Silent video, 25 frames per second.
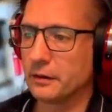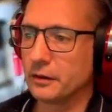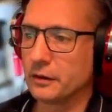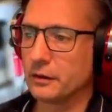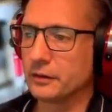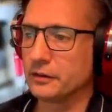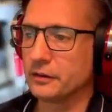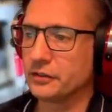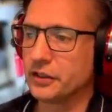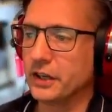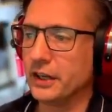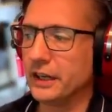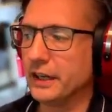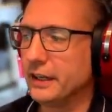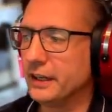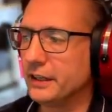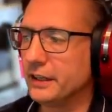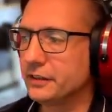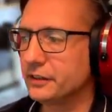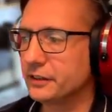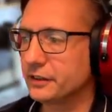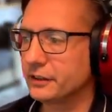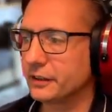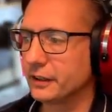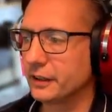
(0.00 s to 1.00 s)

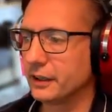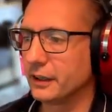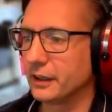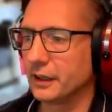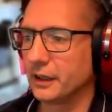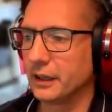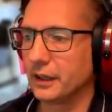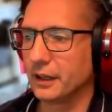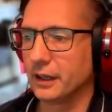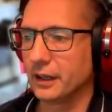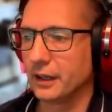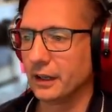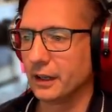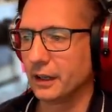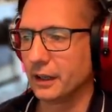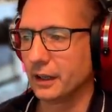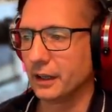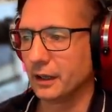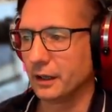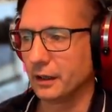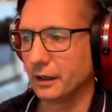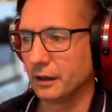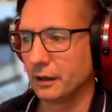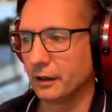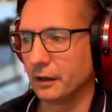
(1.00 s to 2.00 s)
teased.
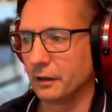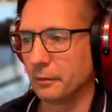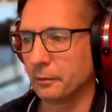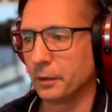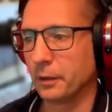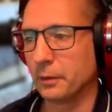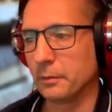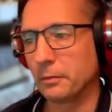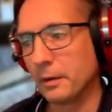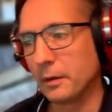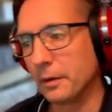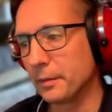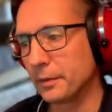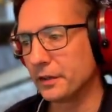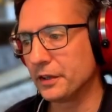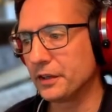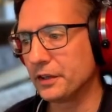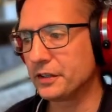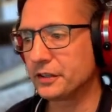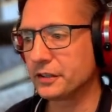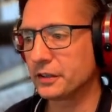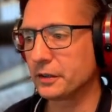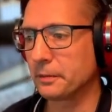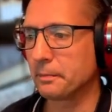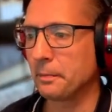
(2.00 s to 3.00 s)
But remember, this
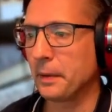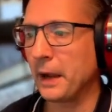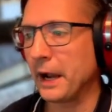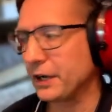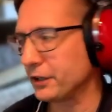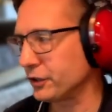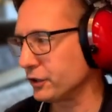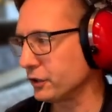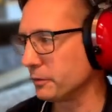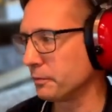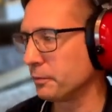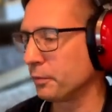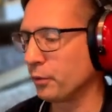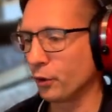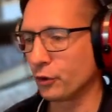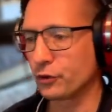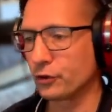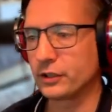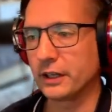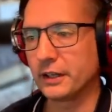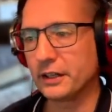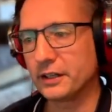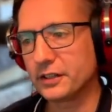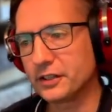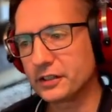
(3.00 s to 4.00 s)
is a passion
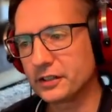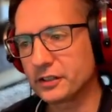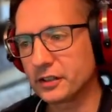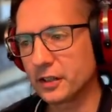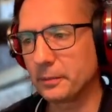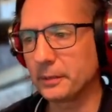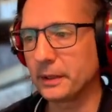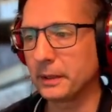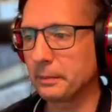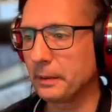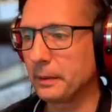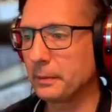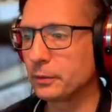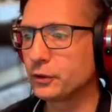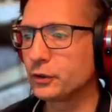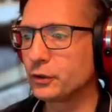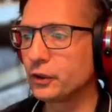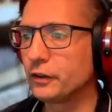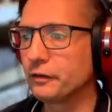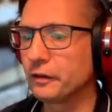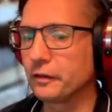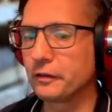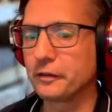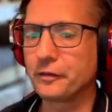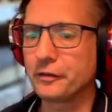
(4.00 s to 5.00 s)
project. This is something people do
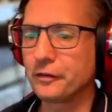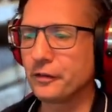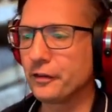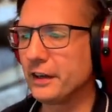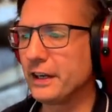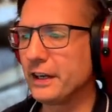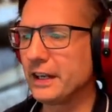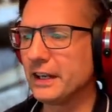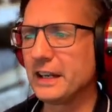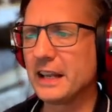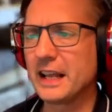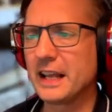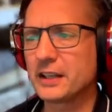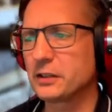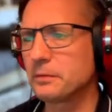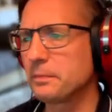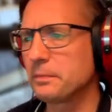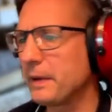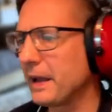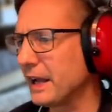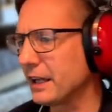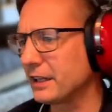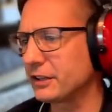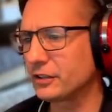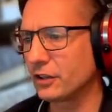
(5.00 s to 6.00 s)
for free in their
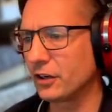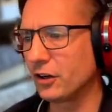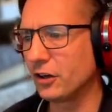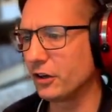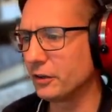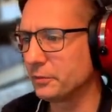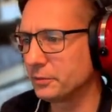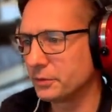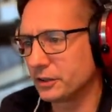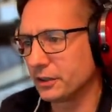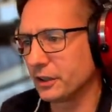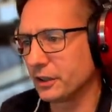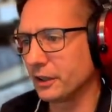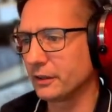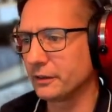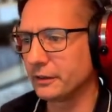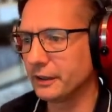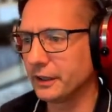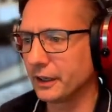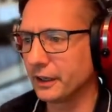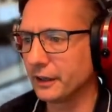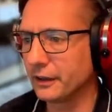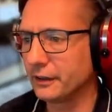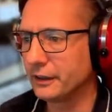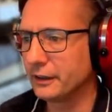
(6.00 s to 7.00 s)
spare time. So, you
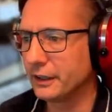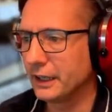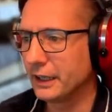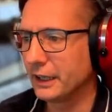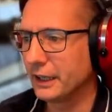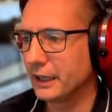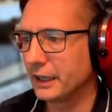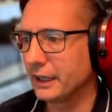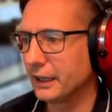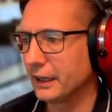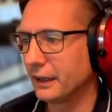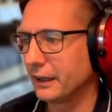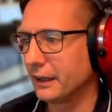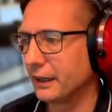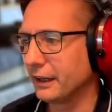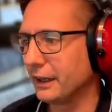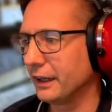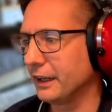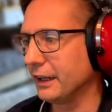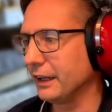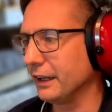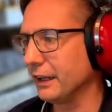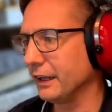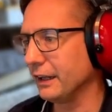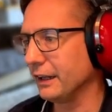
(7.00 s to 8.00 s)
know,
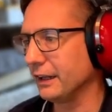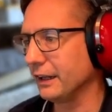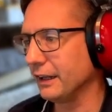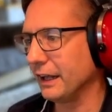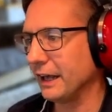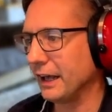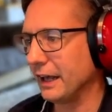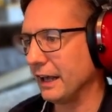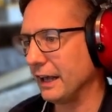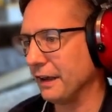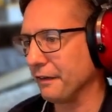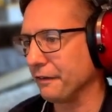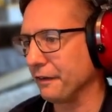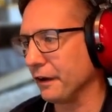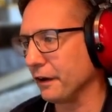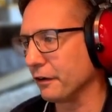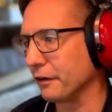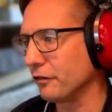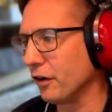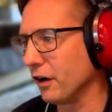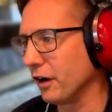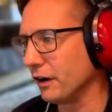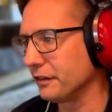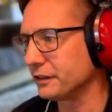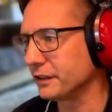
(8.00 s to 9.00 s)
if it
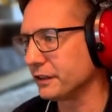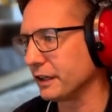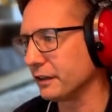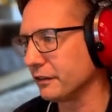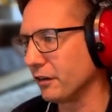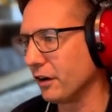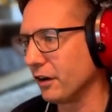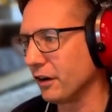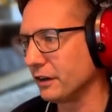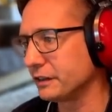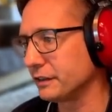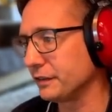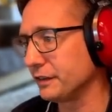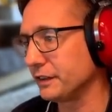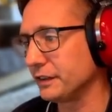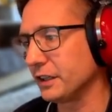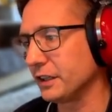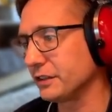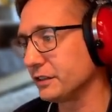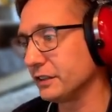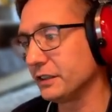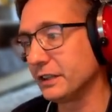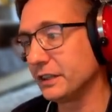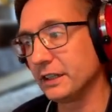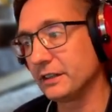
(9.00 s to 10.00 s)
arrives, it arrives. If it
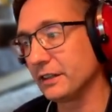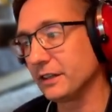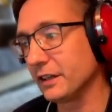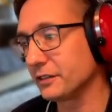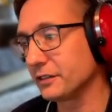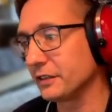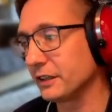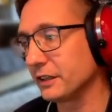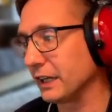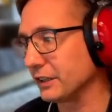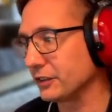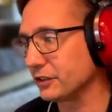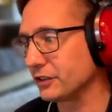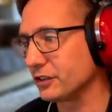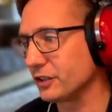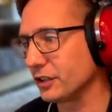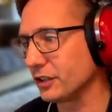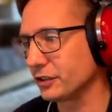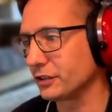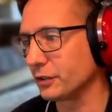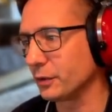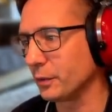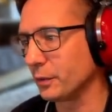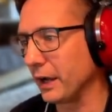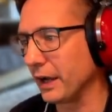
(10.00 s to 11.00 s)
doesn't, it doesn't. That's
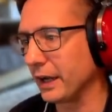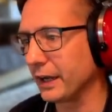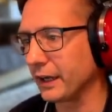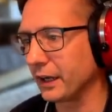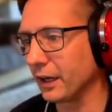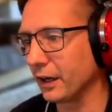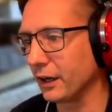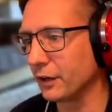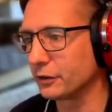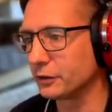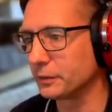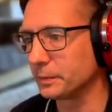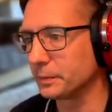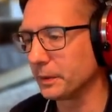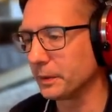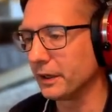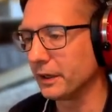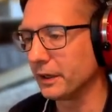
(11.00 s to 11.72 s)
just the way it goes. But